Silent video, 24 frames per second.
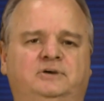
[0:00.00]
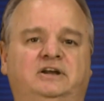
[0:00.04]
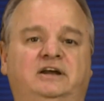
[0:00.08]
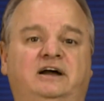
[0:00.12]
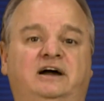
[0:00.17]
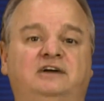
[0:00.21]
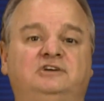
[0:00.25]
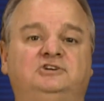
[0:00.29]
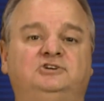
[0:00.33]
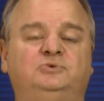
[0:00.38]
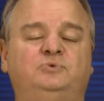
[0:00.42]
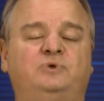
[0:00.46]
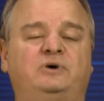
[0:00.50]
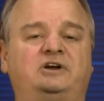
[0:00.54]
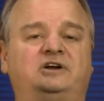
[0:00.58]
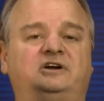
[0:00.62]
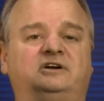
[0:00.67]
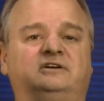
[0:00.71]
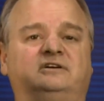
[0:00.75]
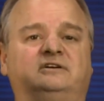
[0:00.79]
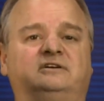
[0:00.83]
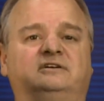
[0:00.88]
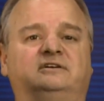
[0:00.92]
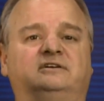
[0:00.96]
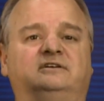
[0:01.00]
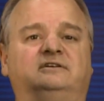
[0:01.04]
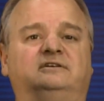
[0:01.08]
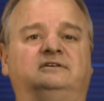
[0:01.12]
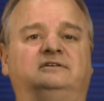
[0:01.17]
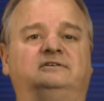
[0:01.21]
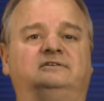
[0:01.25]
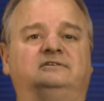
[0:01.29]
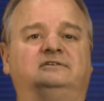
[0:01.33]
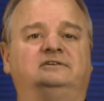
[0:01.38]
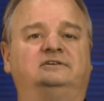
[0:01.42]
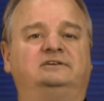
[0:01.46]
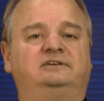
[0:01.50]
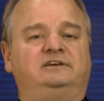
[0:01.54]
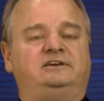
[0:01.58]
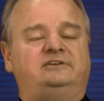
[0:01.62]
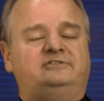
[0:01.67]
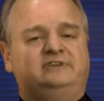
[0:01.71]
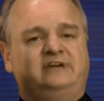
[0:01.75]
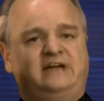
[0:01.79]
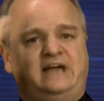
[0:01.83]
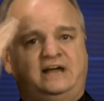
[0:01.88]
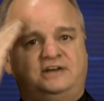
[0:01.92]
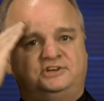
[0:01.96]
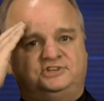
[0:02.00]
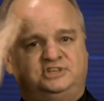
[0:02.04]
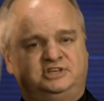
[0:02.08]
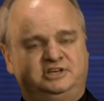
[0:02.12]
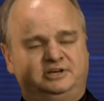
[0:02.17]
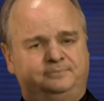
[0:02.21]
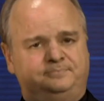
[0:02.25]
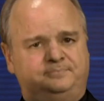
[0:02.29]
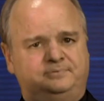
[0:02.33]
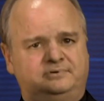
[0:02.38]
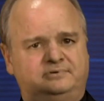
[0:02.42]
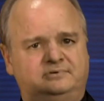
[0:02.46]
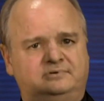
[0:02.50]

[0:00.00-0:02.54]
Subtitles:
I do want to give a hat tip